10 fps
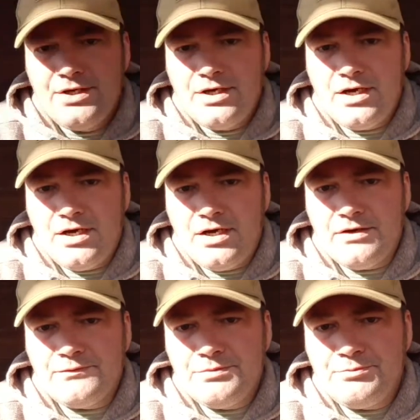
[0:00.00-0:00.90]

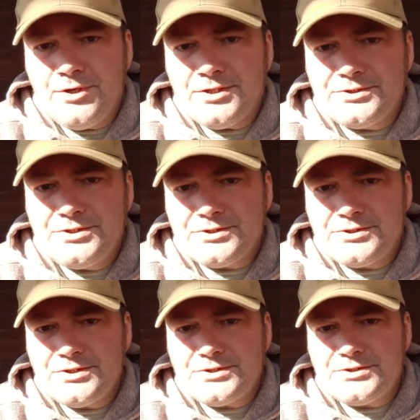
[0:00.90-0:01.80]
Uh, free press
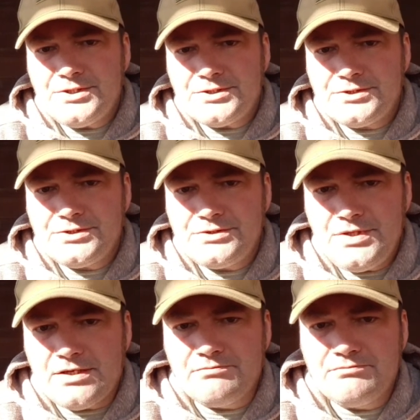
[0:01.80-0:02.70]
666.
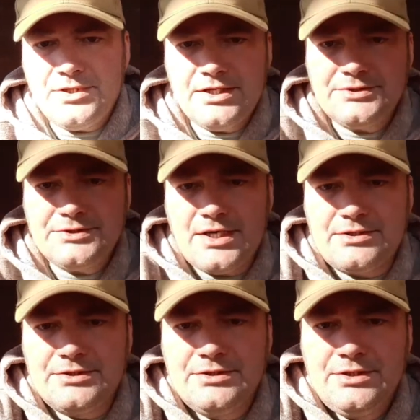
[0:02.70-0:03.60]
Yeah, yeah,
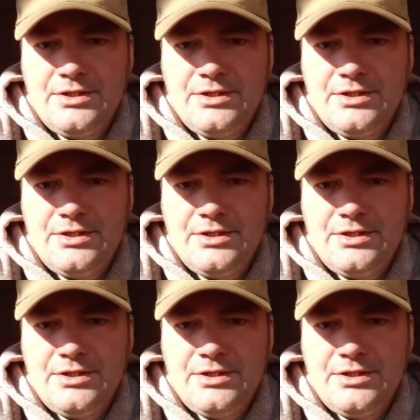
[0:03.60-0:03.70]
exactly.